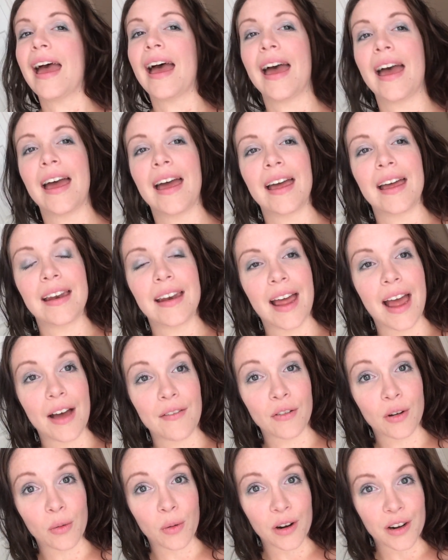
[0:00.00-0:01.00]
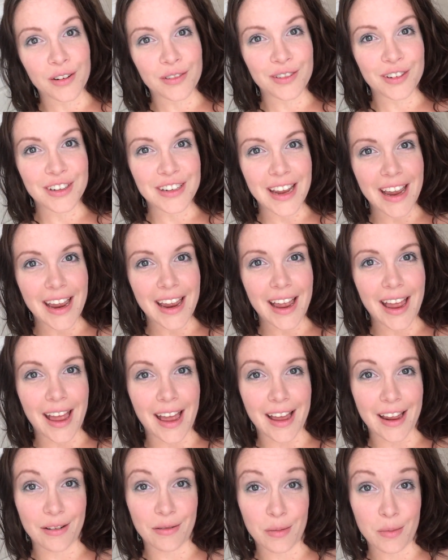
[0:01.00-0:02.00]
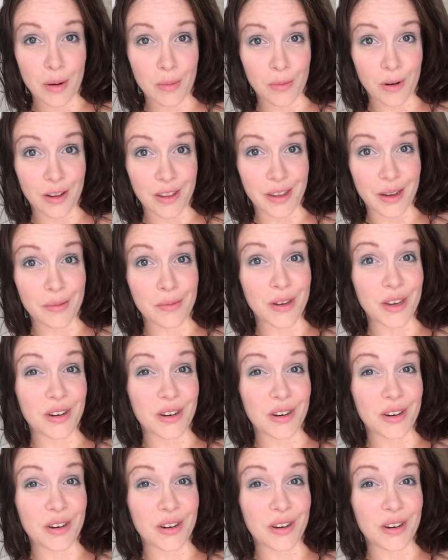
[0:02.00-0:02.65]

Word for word: and have a wonderful day, and remember that